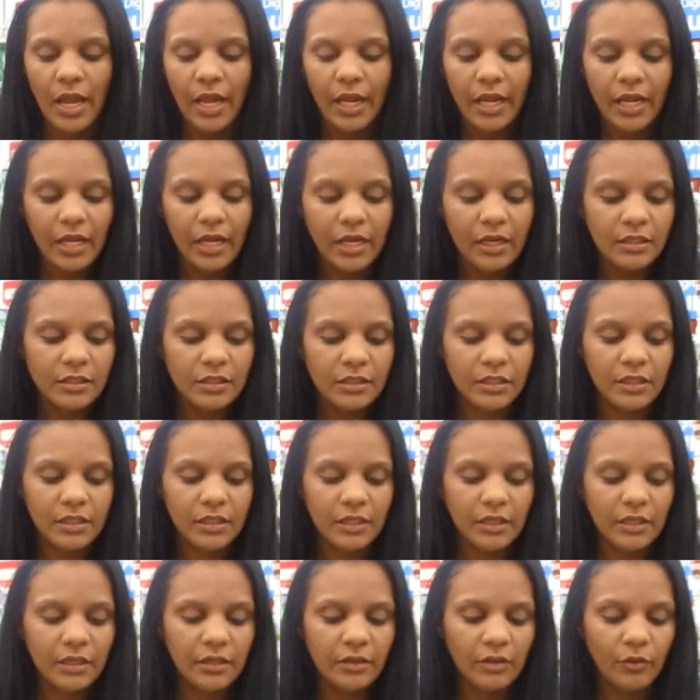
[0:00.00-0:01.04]
And
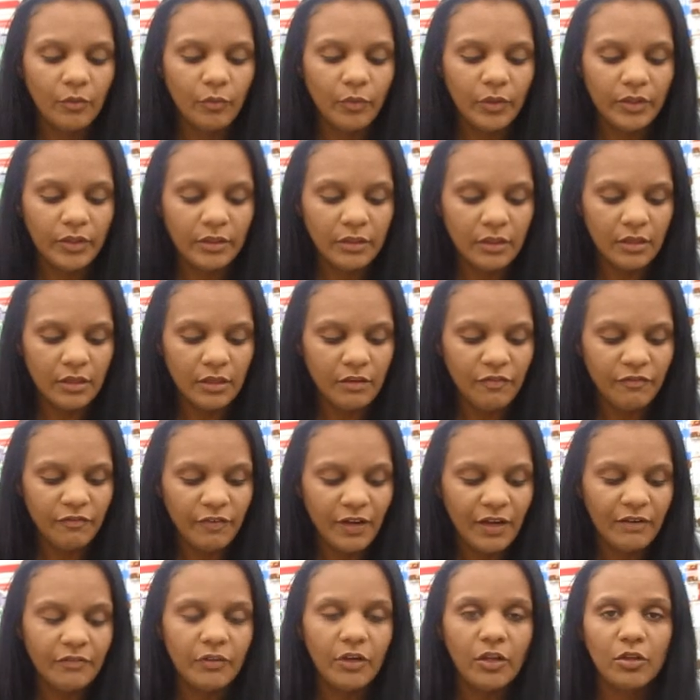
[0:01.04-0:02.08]
again, with the
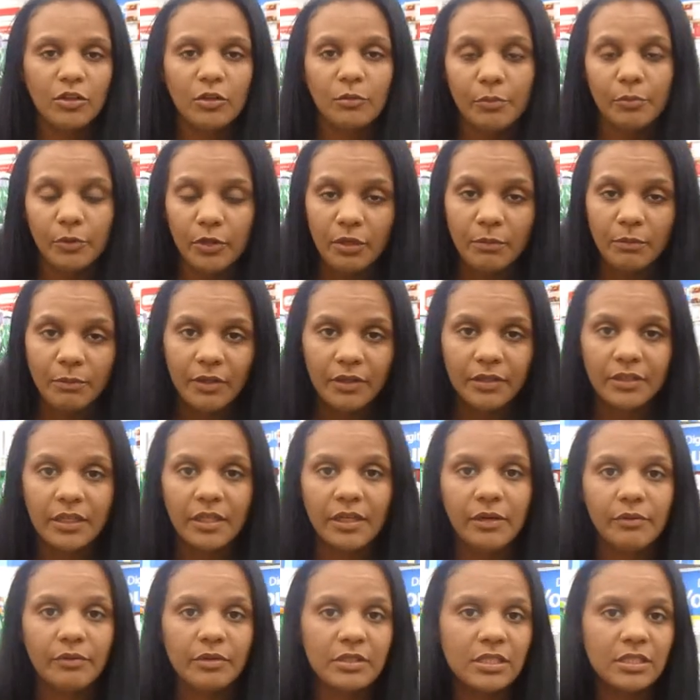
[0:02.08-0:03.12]
$5 beauty buck that
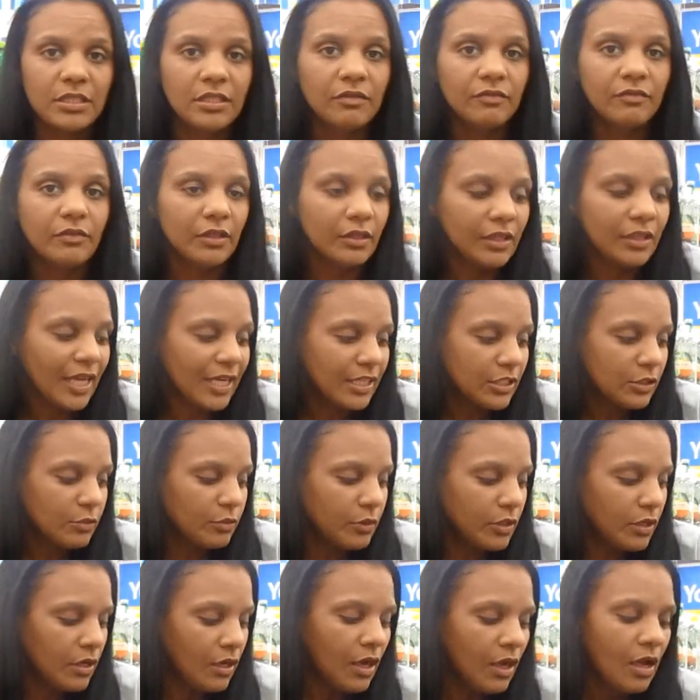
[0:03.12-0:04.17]
I received last
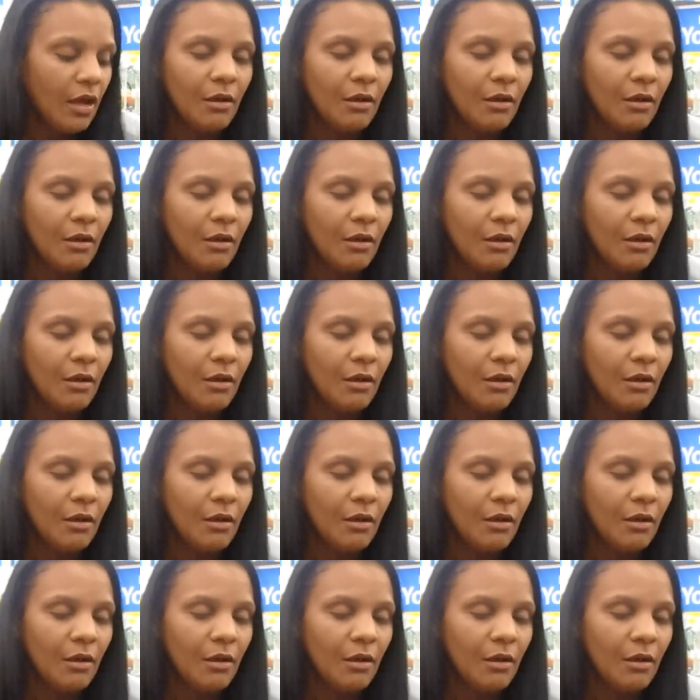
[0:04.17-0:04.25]
week,